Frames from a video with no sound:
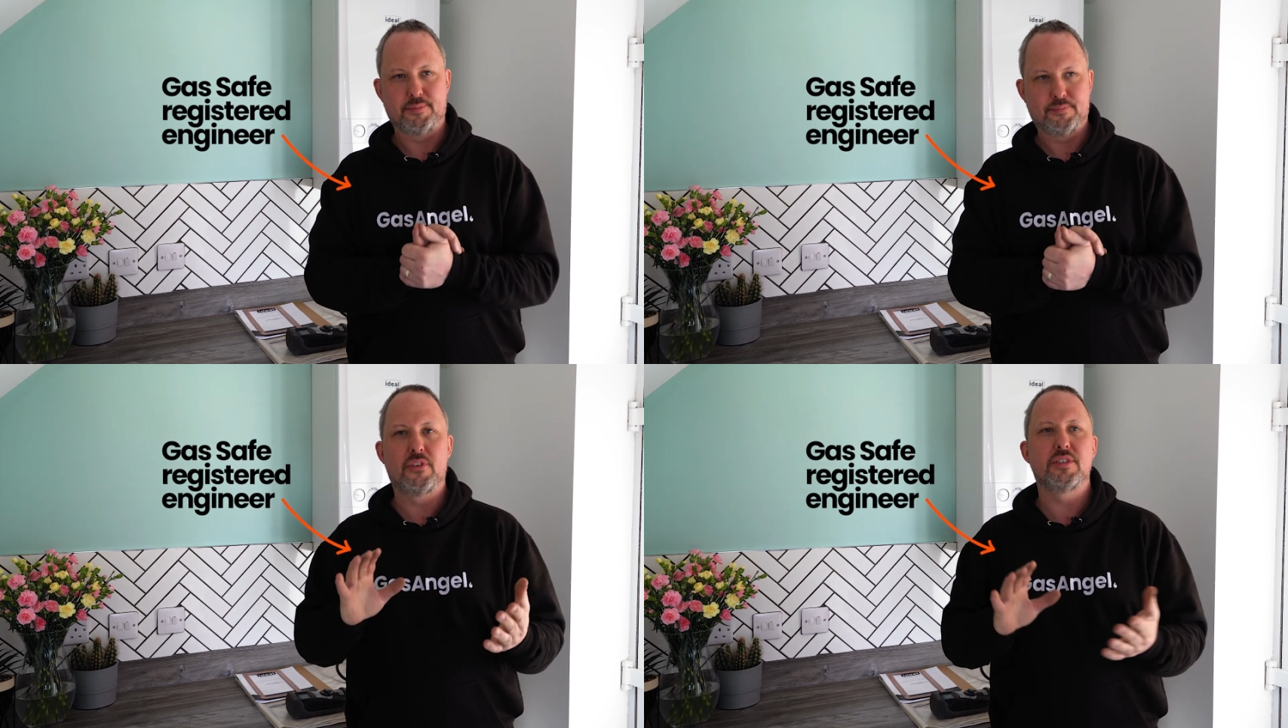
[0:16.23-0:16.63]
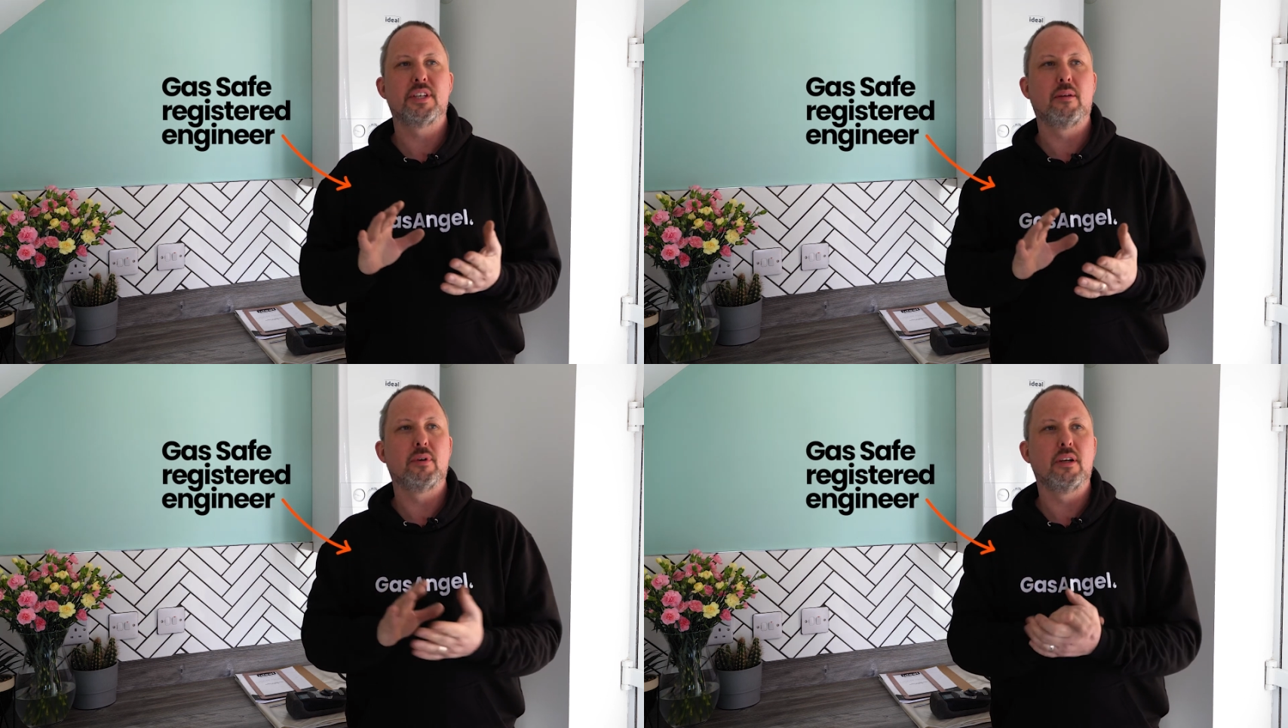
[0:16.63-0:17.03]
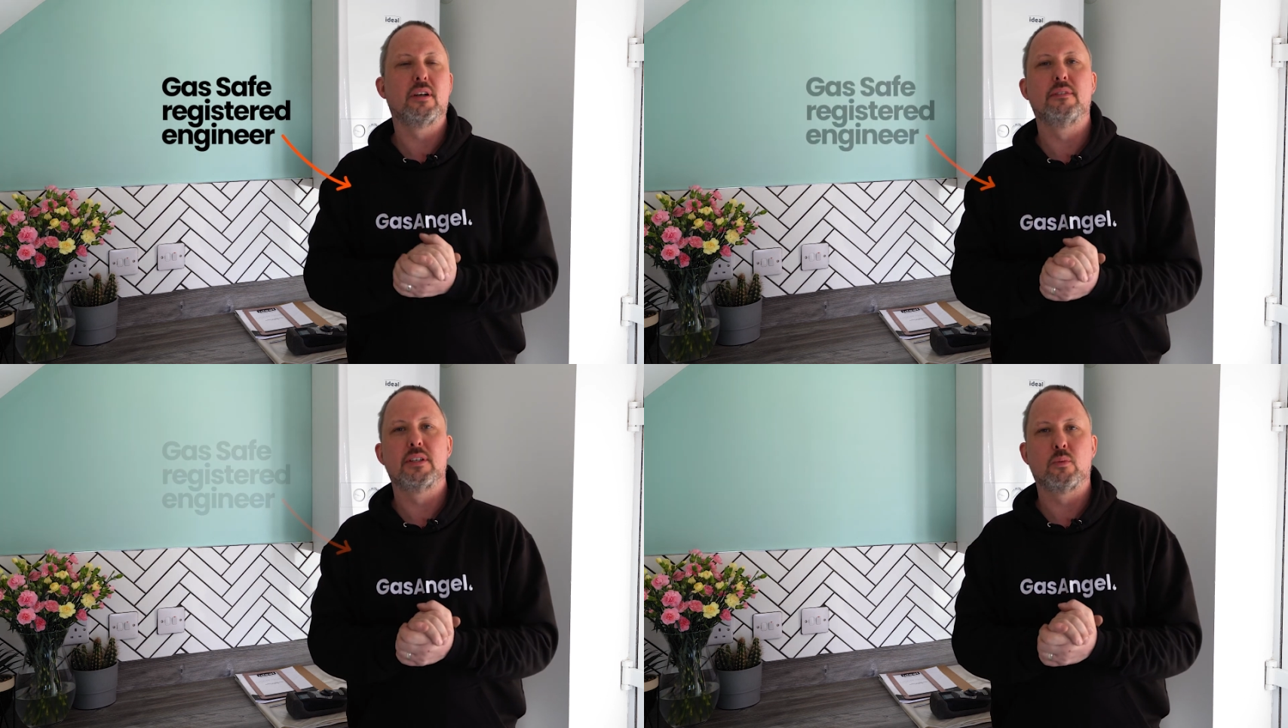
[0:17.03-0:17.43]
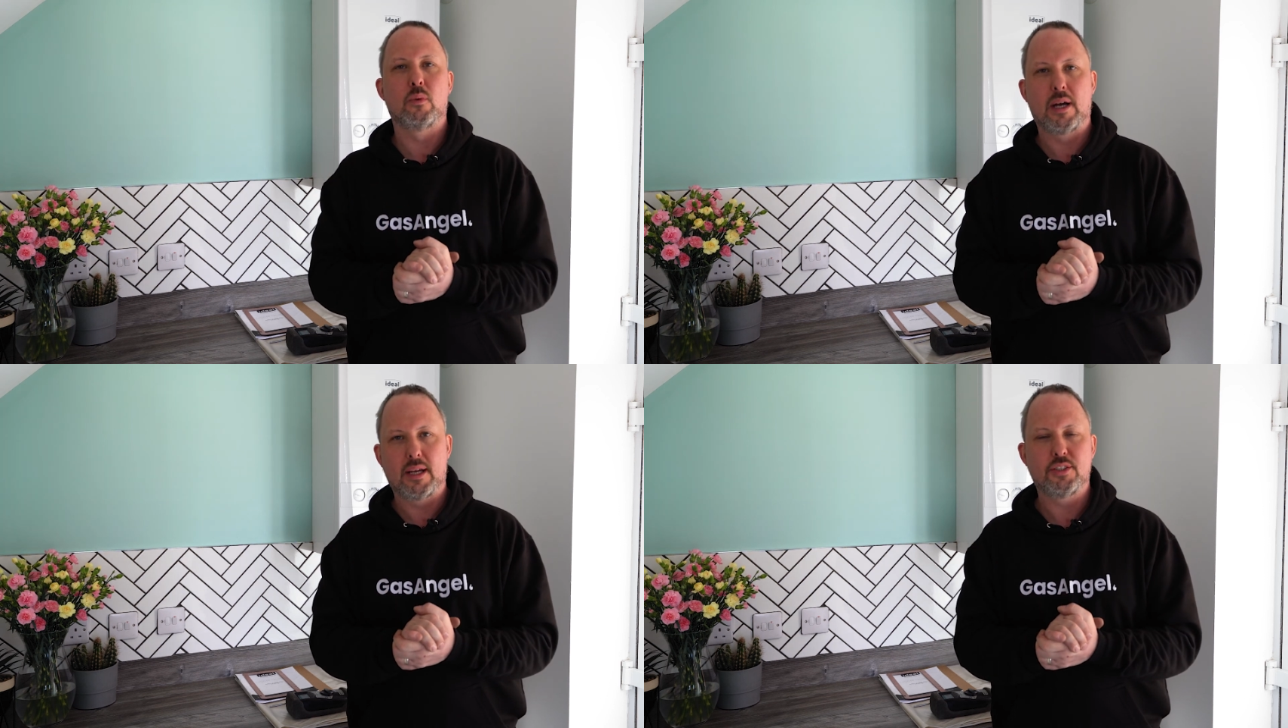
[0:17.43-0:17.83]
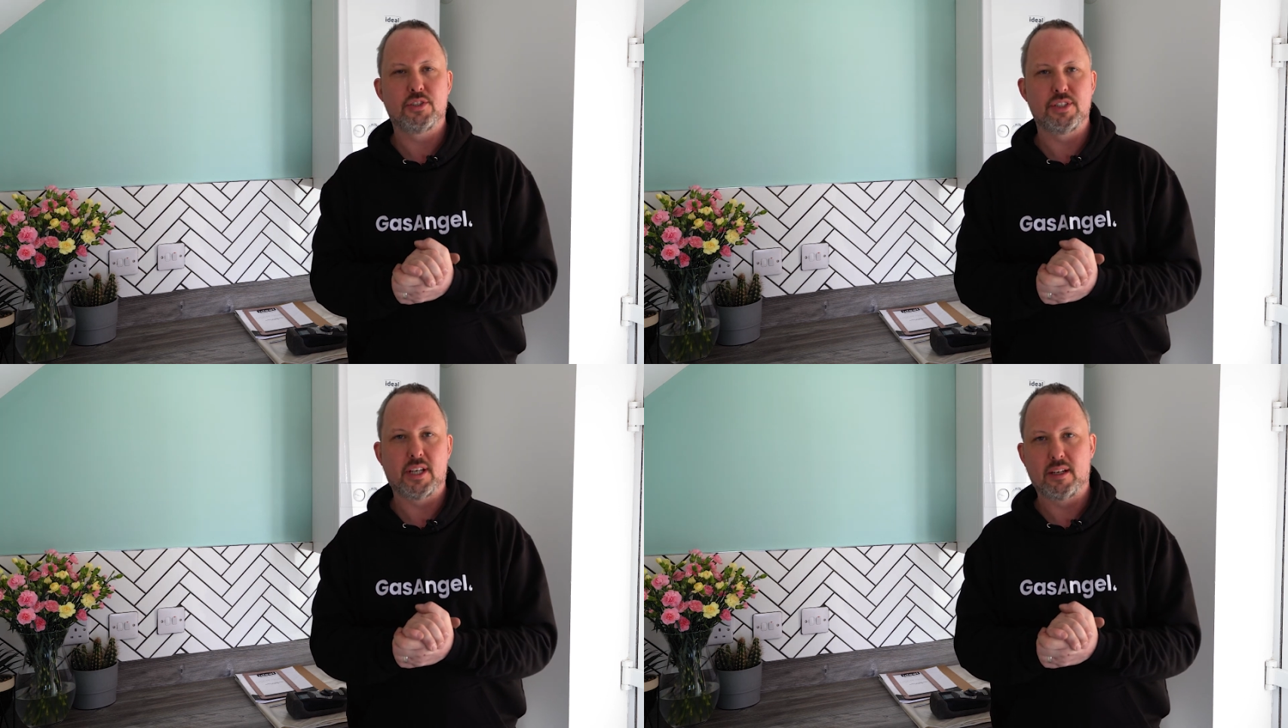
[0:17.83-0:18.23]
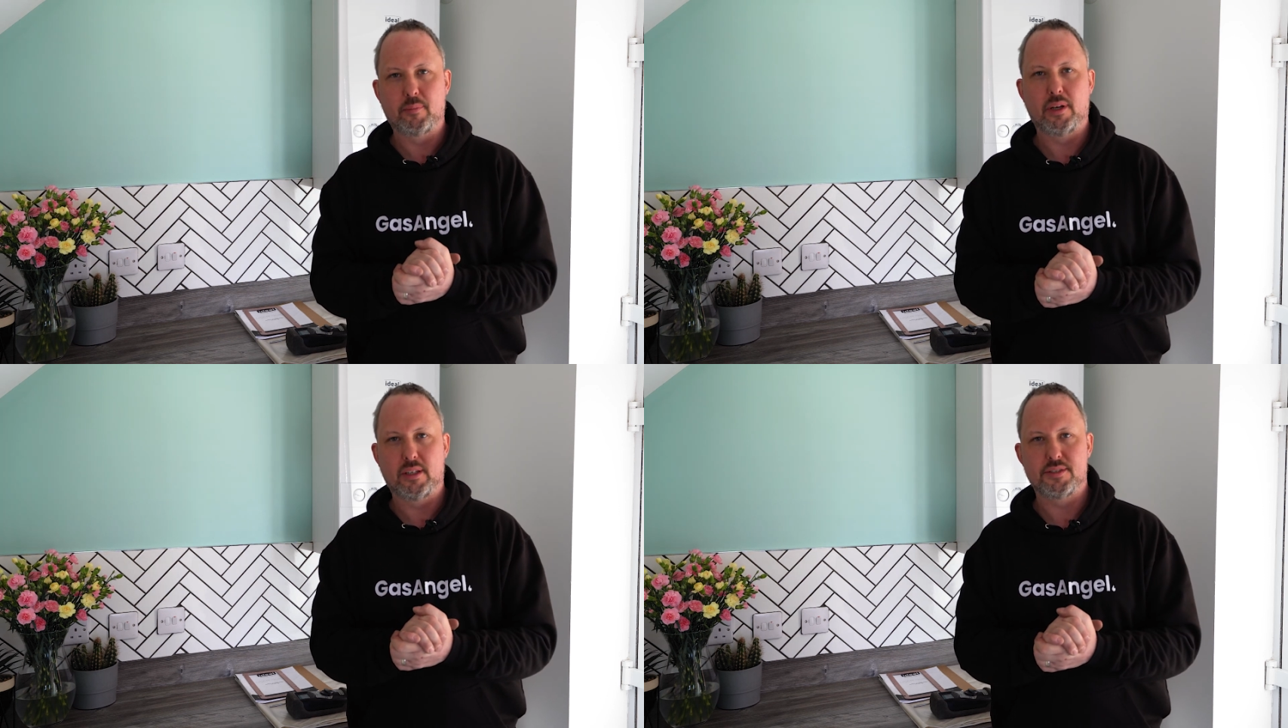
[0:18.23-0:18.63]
First thing I'm going to cover is why should you get a boiler